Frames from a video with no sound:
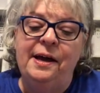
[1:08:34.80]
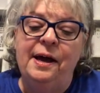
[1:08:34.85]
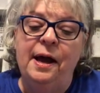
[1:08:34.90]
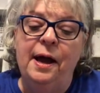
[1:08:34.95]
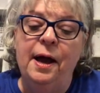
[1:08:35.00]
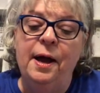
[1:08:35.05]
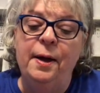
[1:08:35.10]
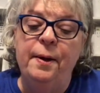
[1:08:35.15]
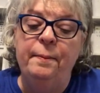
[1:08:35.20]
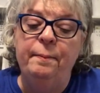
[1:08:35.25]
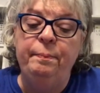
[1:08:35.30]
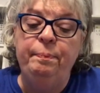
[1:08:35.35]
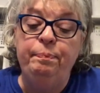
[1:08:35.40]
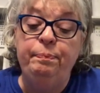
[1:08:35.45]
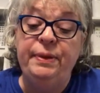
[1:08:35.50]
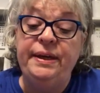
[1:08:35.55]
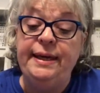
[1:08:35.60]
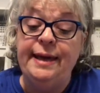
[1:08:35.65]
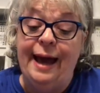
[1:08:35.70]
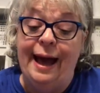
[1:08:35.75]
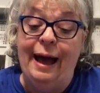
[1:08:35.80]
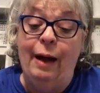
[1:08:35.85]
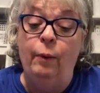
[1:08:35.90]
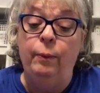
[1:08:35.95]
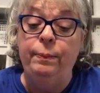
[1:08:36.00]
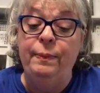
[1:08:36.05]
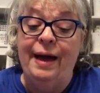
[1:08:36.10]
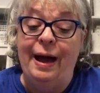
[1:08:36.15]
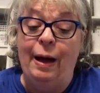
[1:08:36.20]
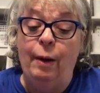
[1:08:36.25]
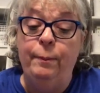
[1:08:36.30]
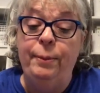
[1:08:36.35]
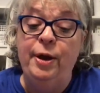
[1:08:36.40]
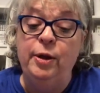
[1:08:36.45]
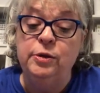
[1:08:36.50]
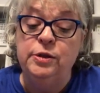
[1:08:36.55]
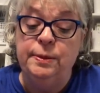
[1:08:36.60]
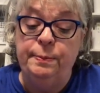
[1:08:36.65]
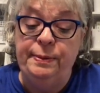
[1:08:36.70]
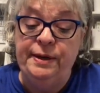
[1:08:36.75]
But yeah, I'll
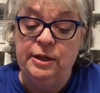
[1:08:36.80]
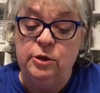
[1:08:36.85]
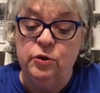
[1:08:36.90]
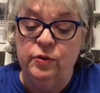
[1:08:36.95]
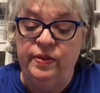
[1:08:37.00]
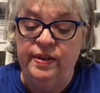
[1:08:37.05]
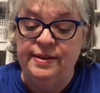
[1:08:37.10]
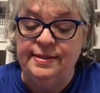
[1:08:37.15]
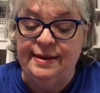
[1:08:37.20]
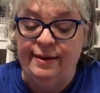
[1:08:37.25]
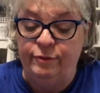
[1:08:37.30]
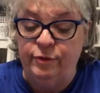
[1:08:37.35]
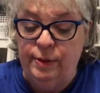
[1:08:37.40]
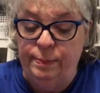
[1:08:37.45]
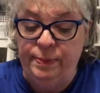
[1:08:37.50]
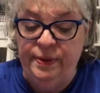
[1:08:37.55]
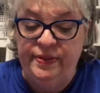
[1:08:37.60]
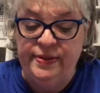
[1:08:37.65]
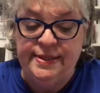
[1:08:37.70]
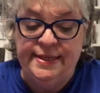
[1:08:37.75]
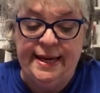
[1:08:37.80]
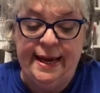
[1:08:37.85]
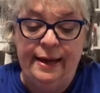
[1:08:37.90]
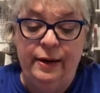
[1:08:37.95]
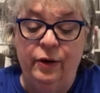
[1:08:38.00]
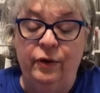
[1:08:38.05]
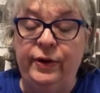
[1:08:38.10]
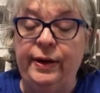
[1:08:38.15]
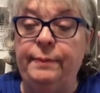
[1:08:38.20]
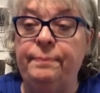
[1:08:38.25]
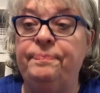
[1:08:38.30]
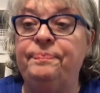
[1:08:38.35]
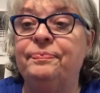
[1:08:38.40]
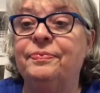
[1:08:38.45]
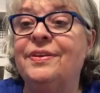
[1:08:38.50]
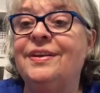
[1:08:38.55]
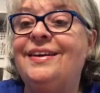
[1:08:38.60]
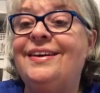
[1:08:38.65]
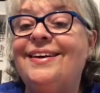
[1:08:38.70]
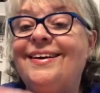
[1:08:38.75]
post a picture of this after I put the sign on it.
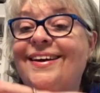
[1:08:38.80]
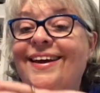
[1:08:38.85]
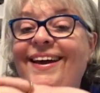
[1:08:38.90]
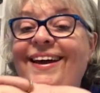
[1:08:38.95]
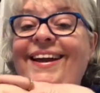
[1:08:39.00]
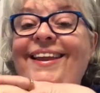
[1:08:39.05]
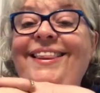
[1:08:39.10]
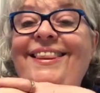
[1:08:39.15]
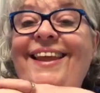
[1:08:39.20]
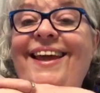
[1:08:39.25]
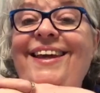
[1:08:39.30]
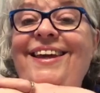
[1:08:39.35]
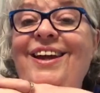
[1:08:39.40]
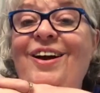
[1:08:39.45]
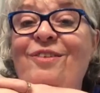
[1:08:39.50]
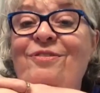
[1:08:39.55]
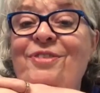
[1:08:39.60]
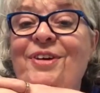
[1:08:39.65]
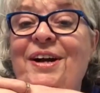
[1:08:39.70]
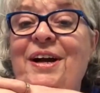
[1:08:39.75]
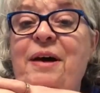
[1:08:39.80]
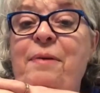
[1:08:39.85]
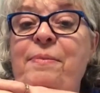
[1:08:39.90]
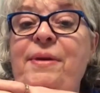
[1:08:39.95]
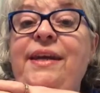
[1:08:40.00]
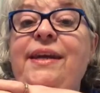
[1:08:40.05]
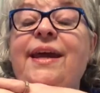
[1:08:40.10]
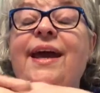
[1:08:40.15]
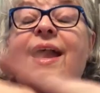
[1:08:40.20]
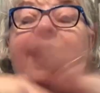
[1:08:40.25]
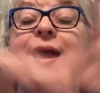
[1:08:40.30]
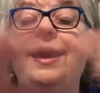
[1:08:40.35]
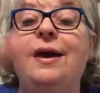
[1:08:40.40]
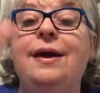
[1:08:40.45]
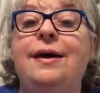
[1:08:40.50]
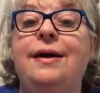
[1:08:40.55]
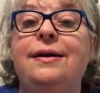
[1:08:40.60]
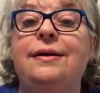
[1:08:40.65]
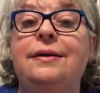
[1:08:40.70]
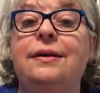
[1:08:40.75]
And thank y'all for coming.
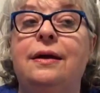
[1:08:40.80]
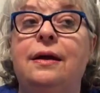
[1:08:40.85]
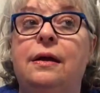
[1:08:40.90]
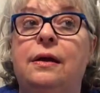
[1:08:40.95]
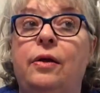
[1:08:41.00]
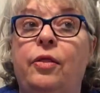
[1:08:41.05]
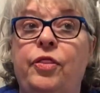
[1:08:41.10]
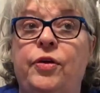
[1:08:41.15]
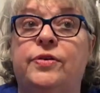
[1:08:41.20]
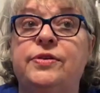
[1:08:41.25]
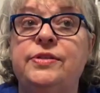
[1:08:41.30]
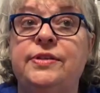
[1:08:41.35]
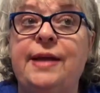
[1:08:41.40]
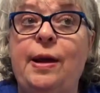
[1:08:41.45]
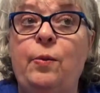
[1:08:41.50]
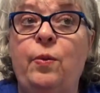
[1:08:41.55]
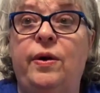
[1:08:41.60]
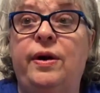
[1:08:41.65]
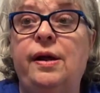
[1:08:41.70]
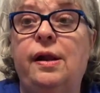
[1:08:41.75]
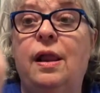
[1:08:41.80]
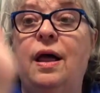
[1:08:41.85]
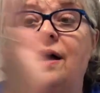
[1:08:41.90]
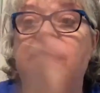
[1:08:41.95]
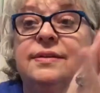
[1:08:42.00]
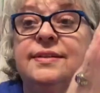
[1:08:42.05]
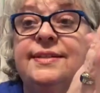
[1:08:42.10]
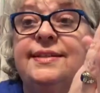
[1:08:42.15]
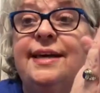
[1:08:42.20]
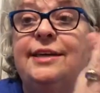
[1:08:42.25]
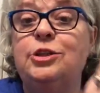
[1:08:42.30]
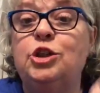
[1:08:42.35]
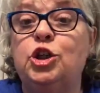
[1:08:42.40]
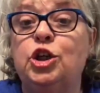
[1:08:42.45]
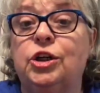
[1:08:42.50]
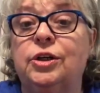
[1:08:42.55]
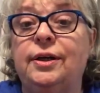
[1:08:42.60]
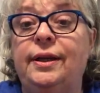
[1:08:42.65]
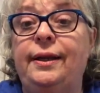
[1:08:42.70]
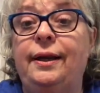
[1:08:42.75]
And Thursday, 1 o'clock, set
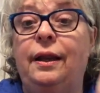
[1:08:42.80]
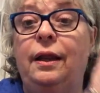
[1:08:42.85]
your little